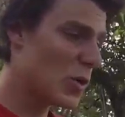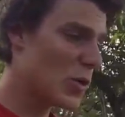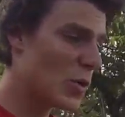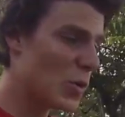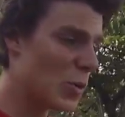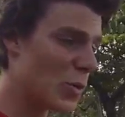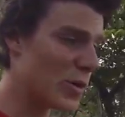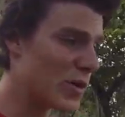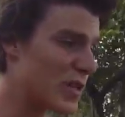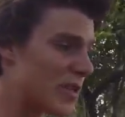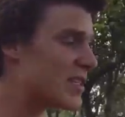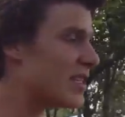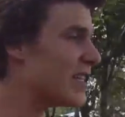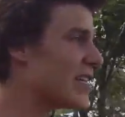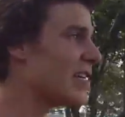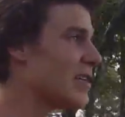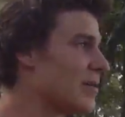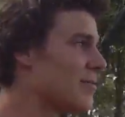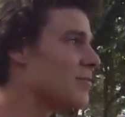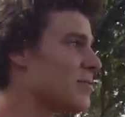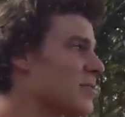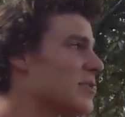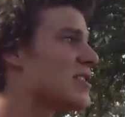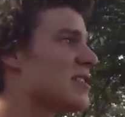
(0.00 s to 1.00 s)
with
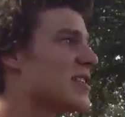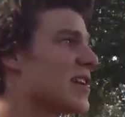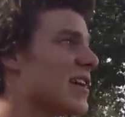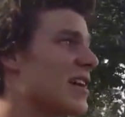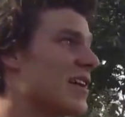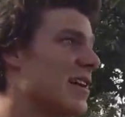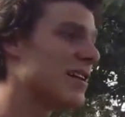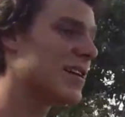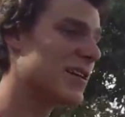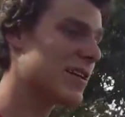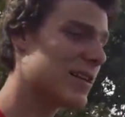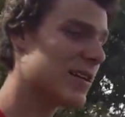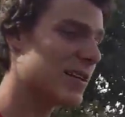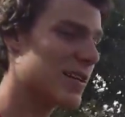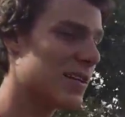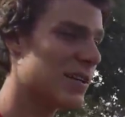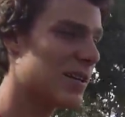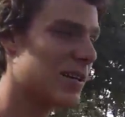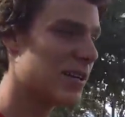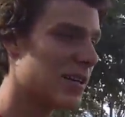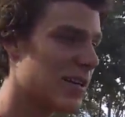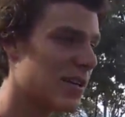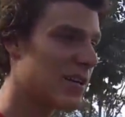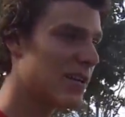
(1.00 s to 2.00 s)
teams,
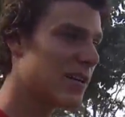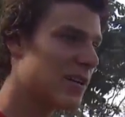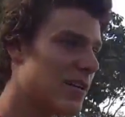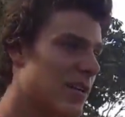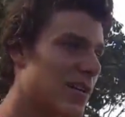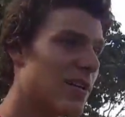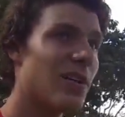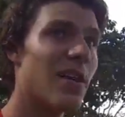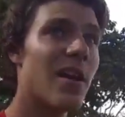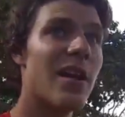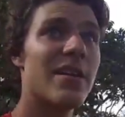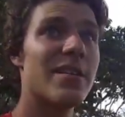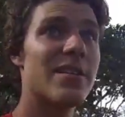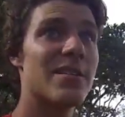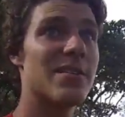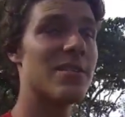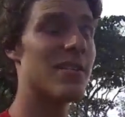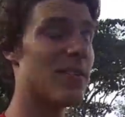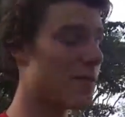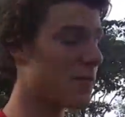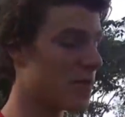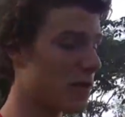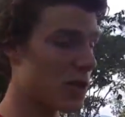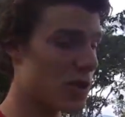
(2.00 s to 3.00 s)
a lot of
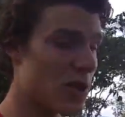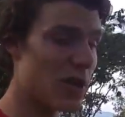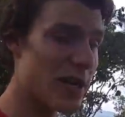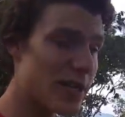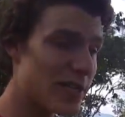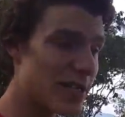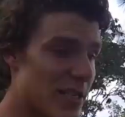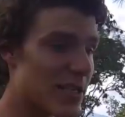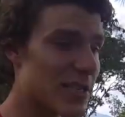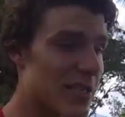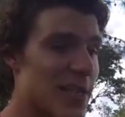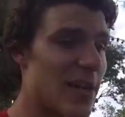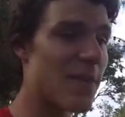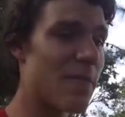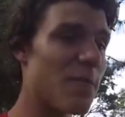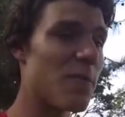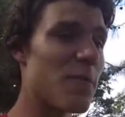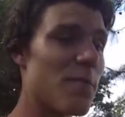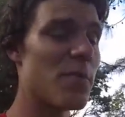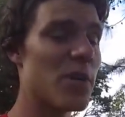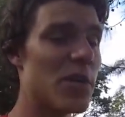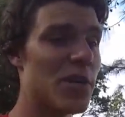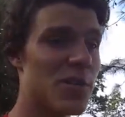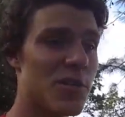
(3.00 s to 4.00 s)
different crazy stuff with
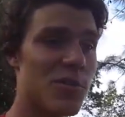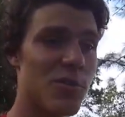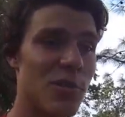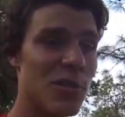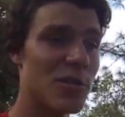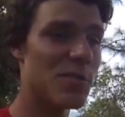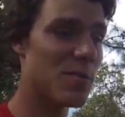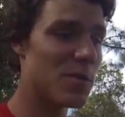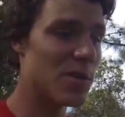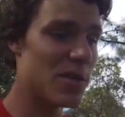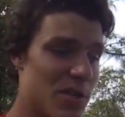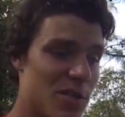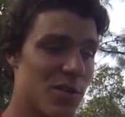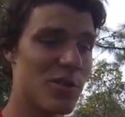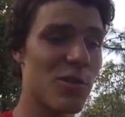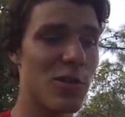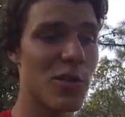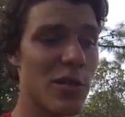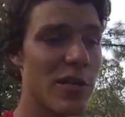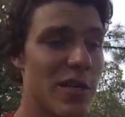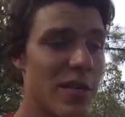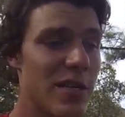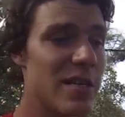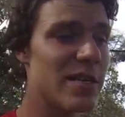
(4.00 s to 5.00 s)
ministries.
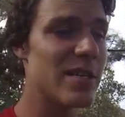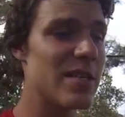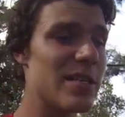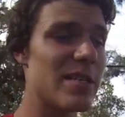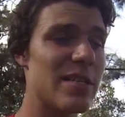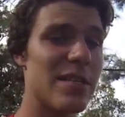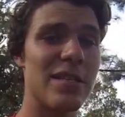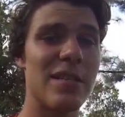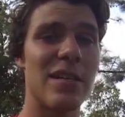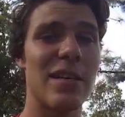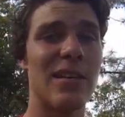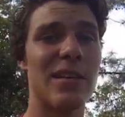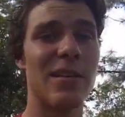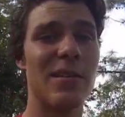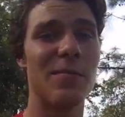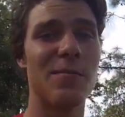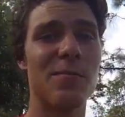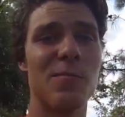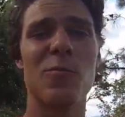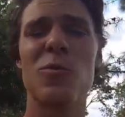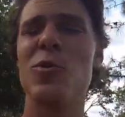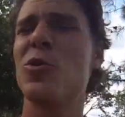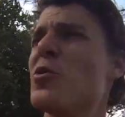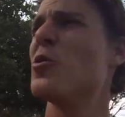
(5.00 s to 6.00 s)

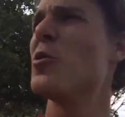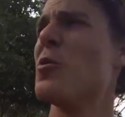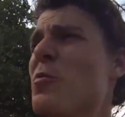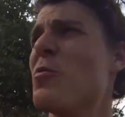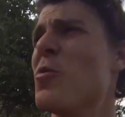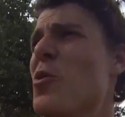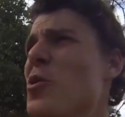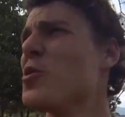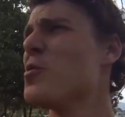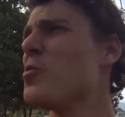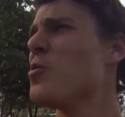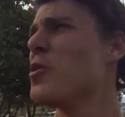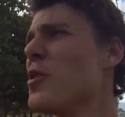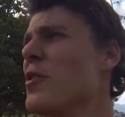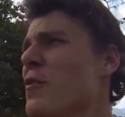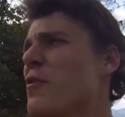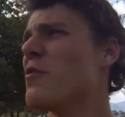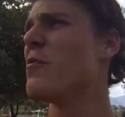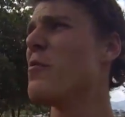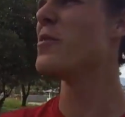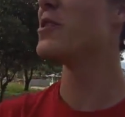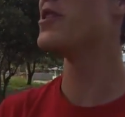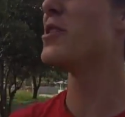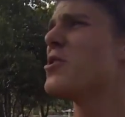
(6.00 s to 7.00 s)
We're doing multiple
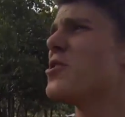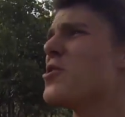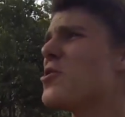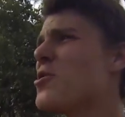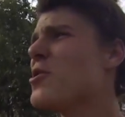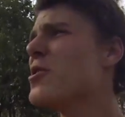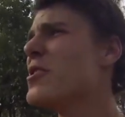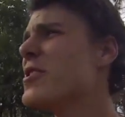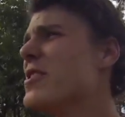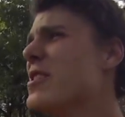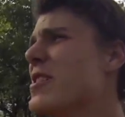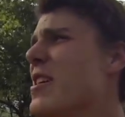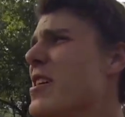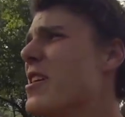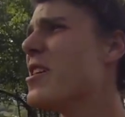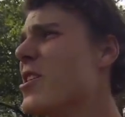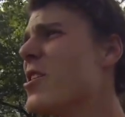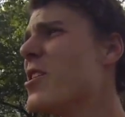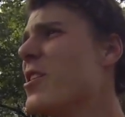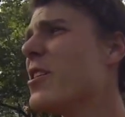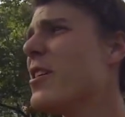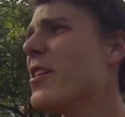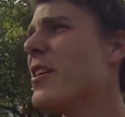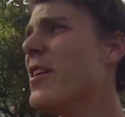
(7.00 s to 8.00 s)
different ministries
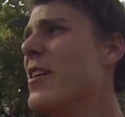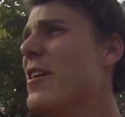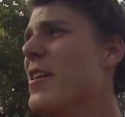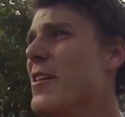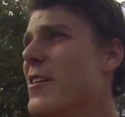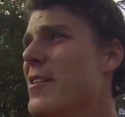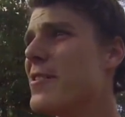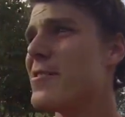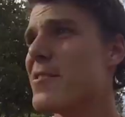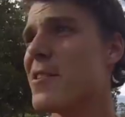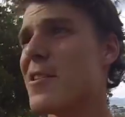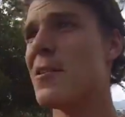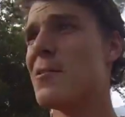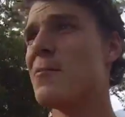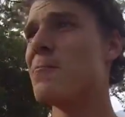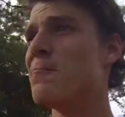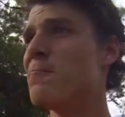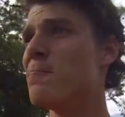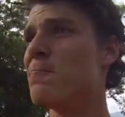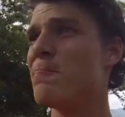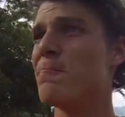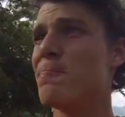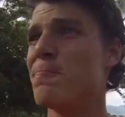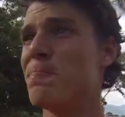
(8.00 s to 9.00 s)
here,
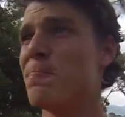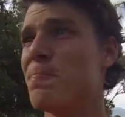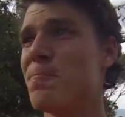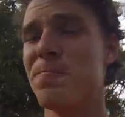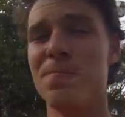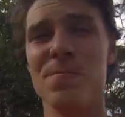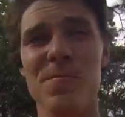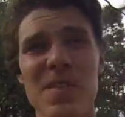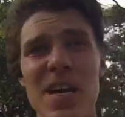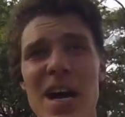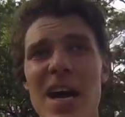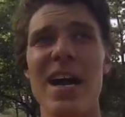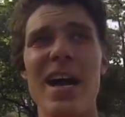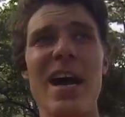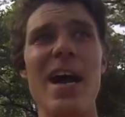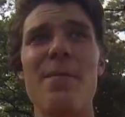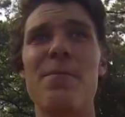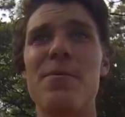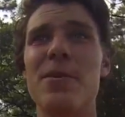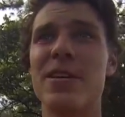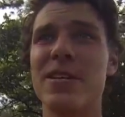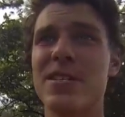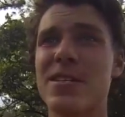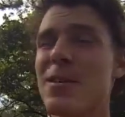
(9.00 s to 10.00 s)
some not
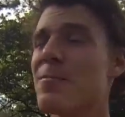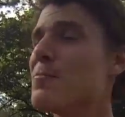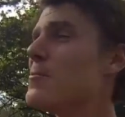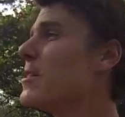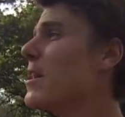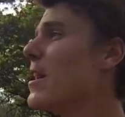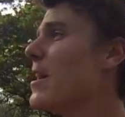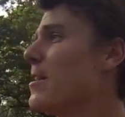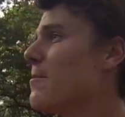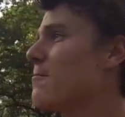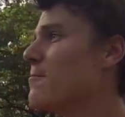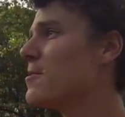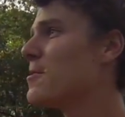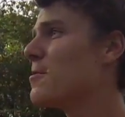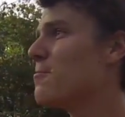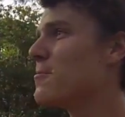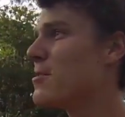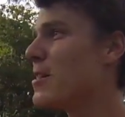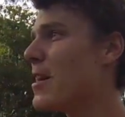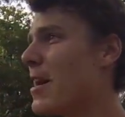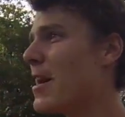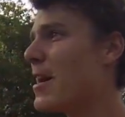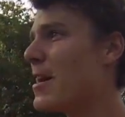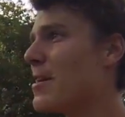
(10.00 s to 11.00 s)
happening
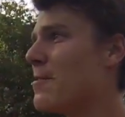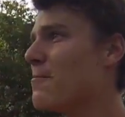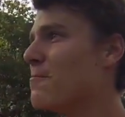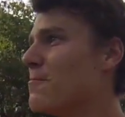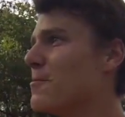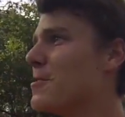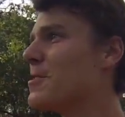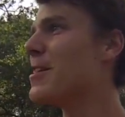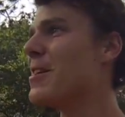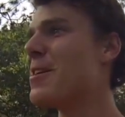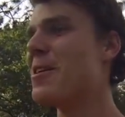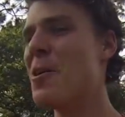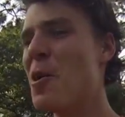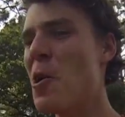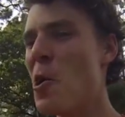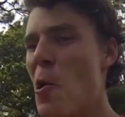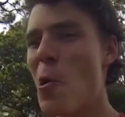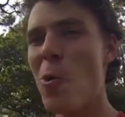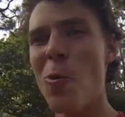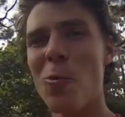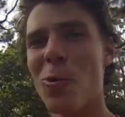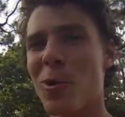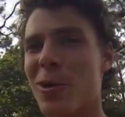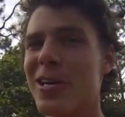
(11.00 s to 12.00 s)
sometimes
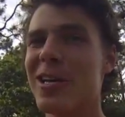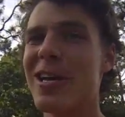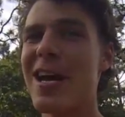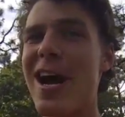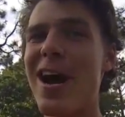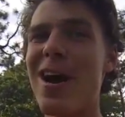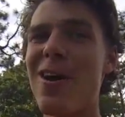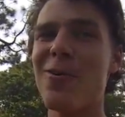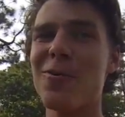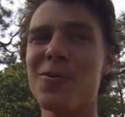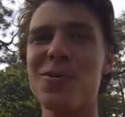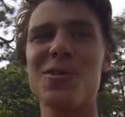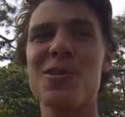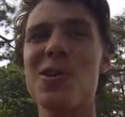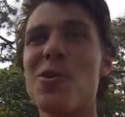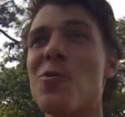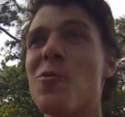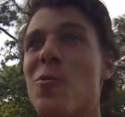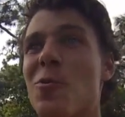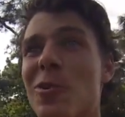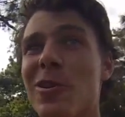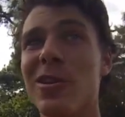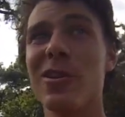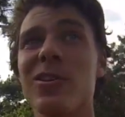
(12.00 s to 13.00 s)
working out. So
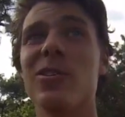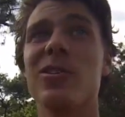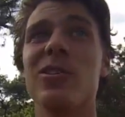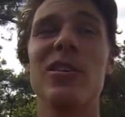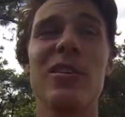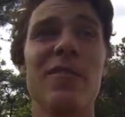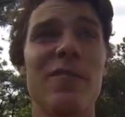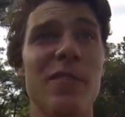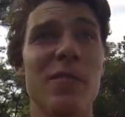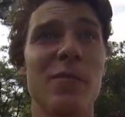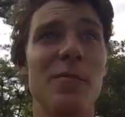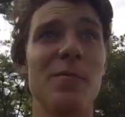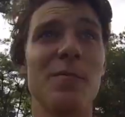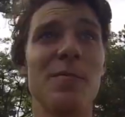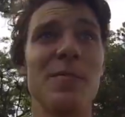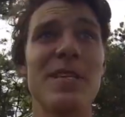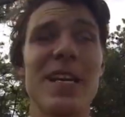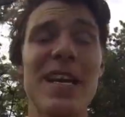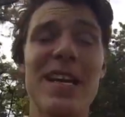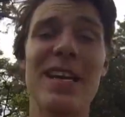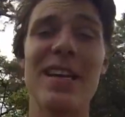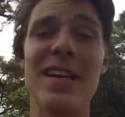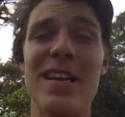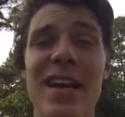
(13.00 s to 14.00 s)
literally from
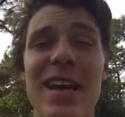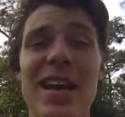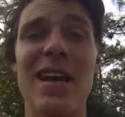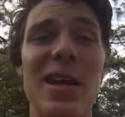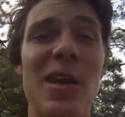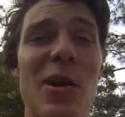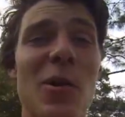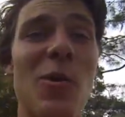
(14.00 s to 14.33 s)
day to day